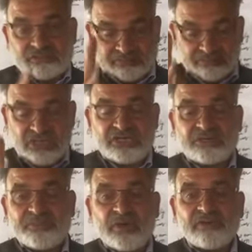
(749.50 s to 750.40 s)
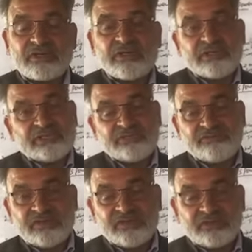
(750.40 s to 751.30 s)
military power in the
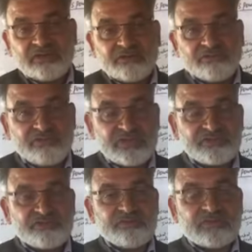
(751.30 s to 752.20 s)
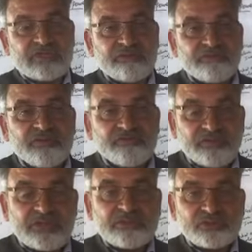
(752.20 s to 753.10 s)
world. Once we will come
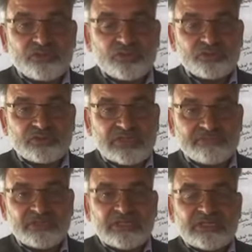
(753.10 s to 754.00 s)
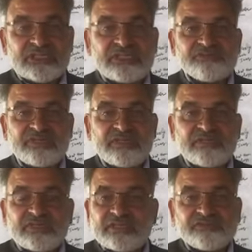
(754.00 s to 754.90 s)
very much close to them, it will
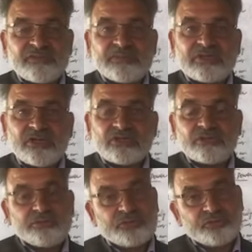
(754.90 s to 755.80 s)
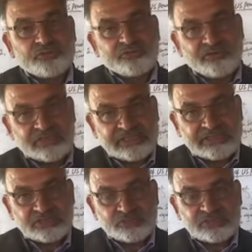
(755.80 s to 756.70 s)
be not fruitful for the
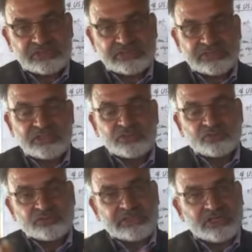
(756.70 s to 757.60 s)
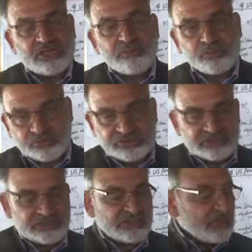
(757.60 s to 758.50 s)
Indian society, so they are opposing it.